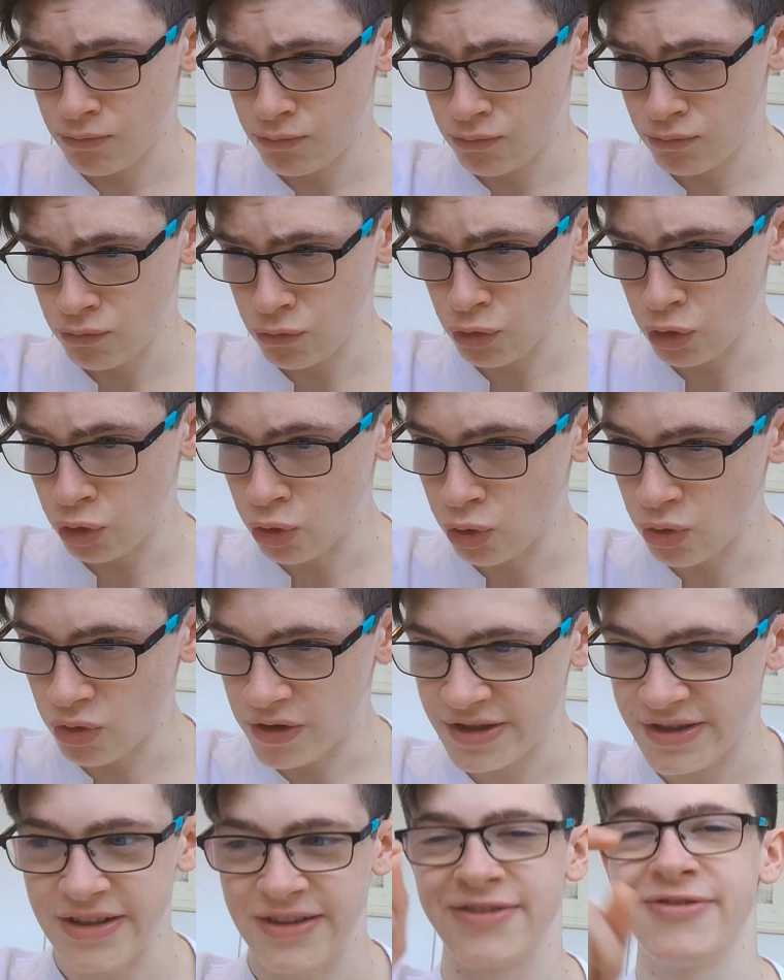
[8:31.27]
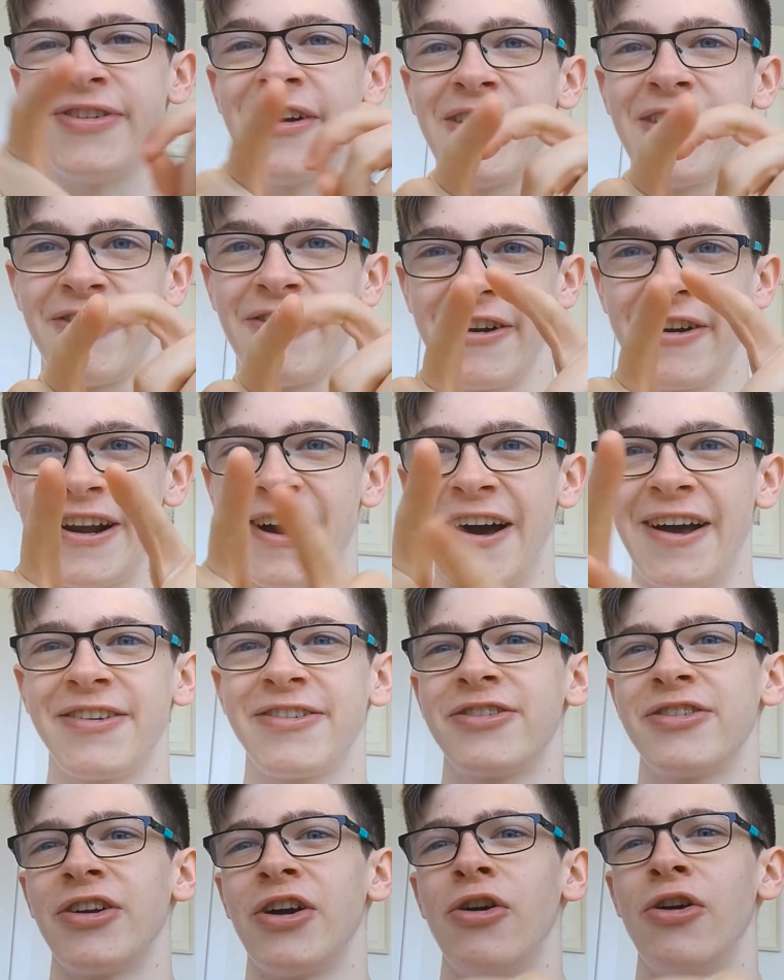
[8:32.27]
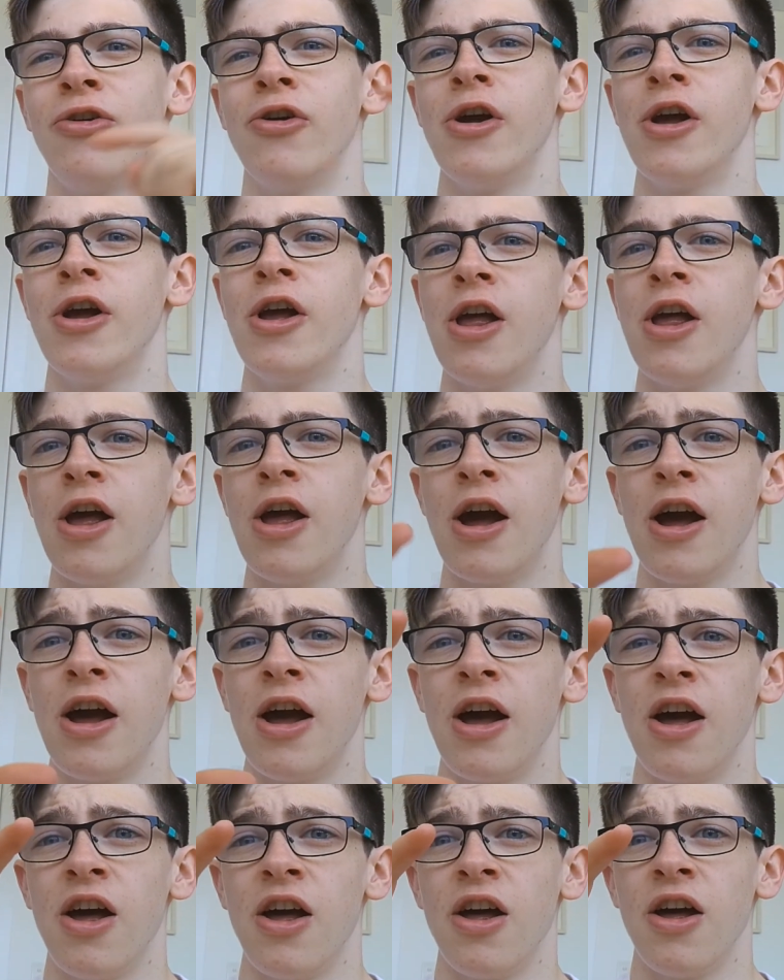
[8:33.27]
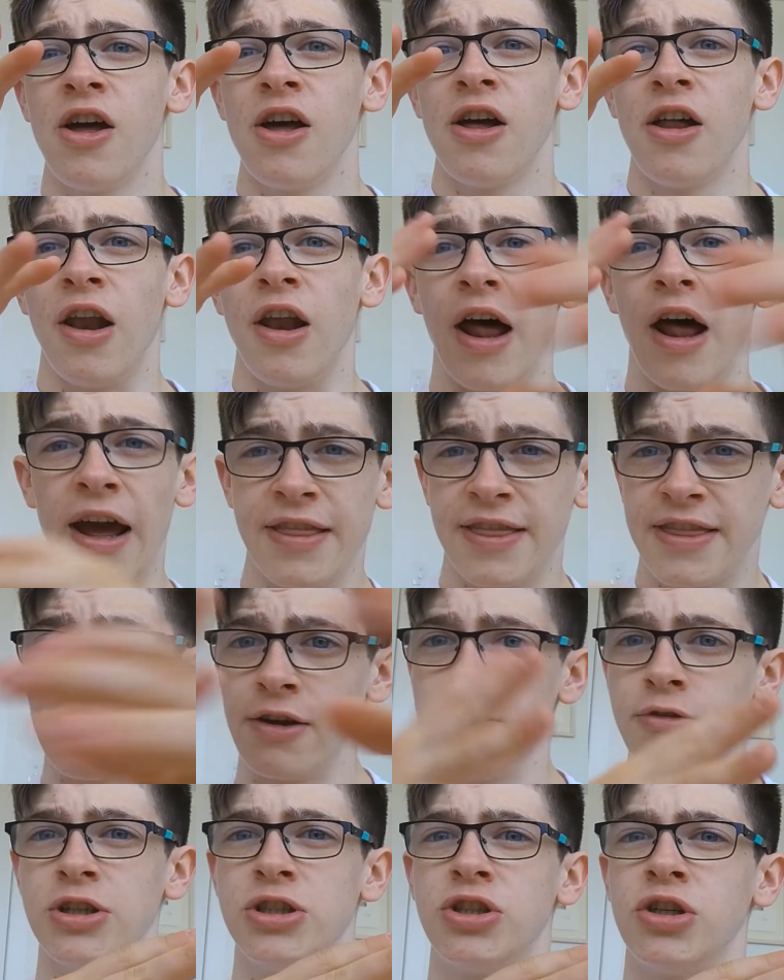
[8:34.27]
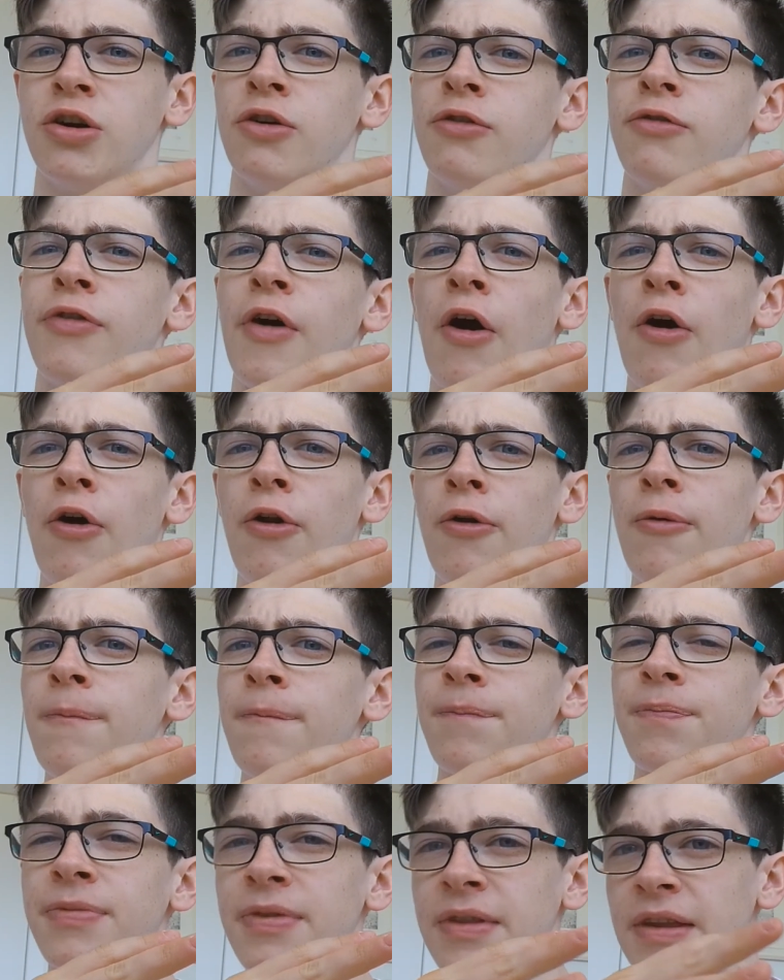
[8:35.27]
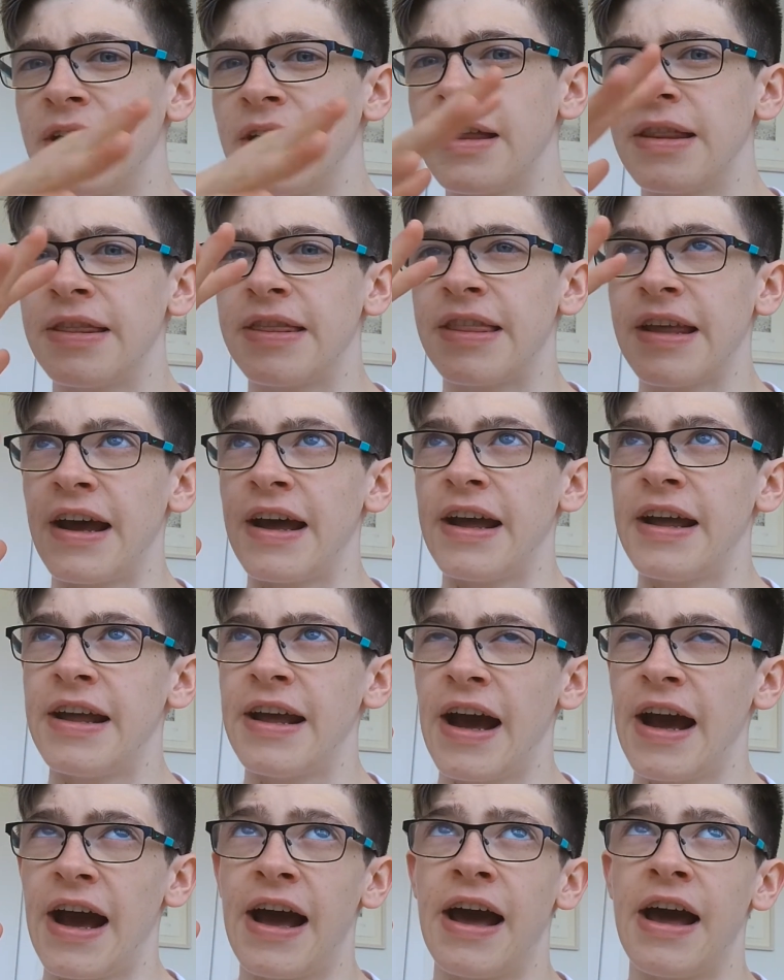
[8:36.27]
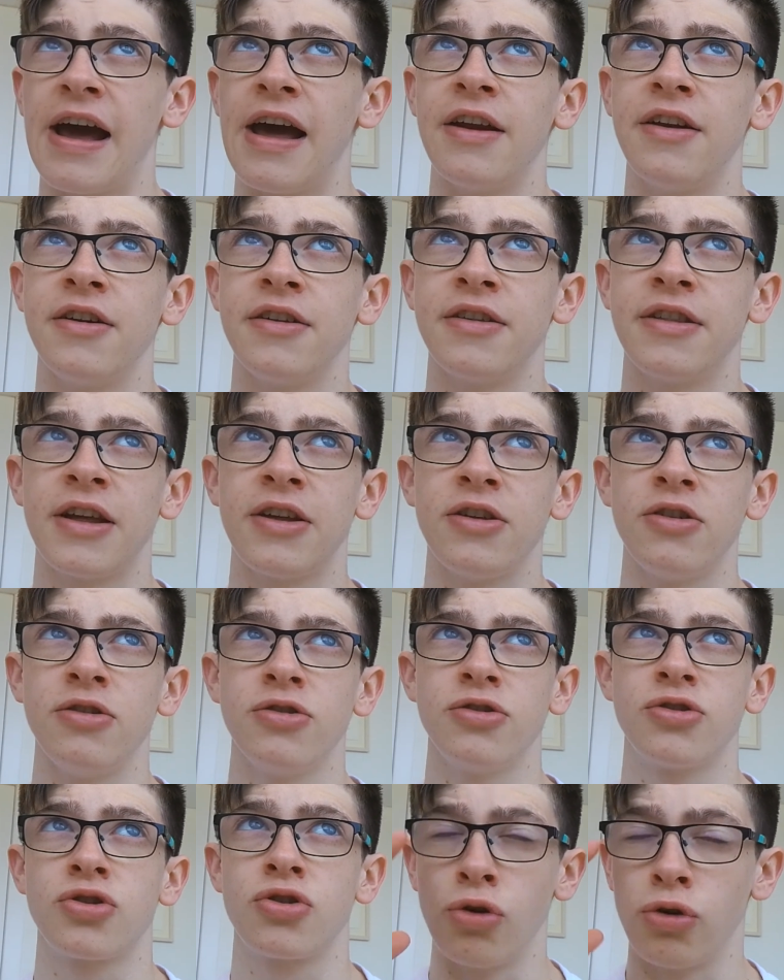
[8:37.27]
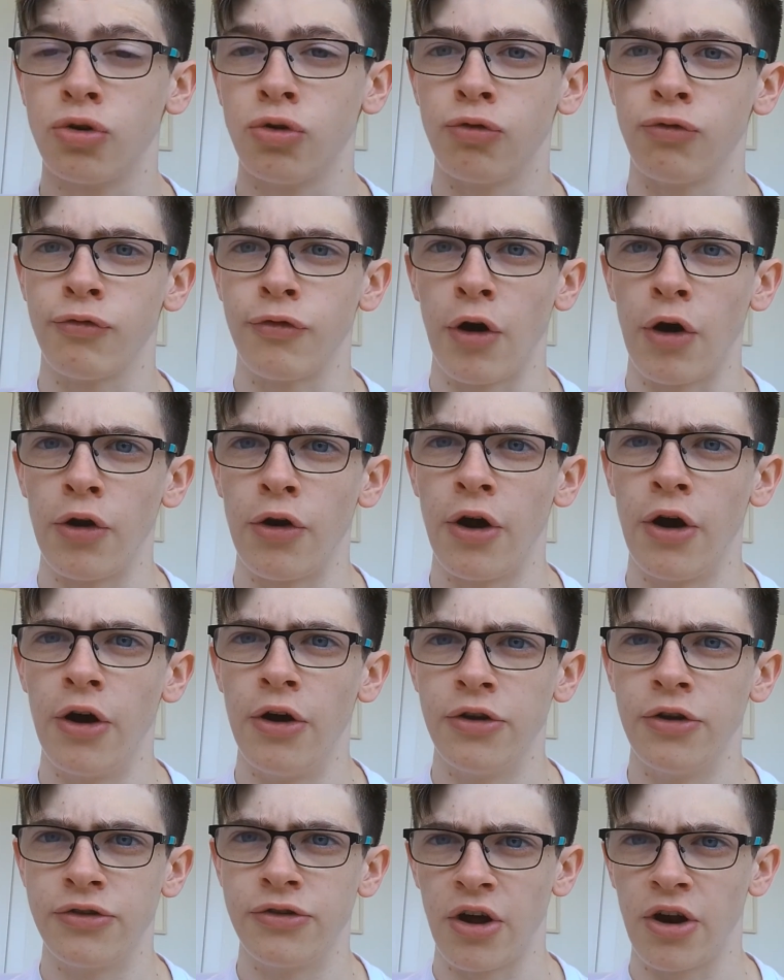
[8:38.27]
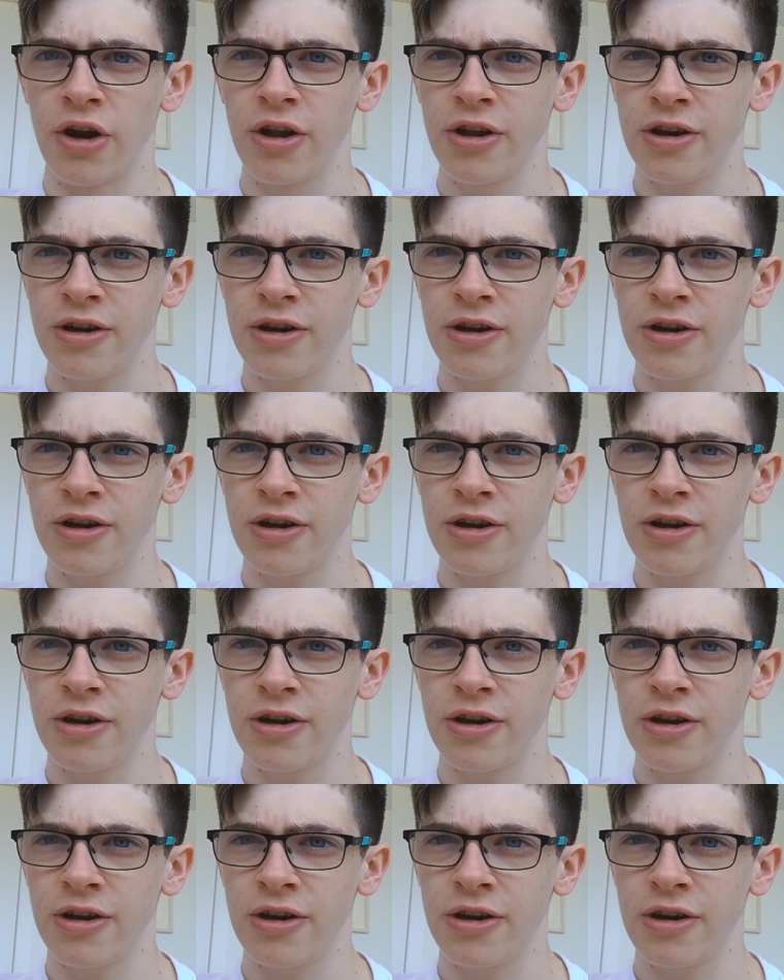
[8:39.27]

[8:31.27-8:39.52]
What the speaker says: this is very nice. So, like the original phone, they used Google Photos on it.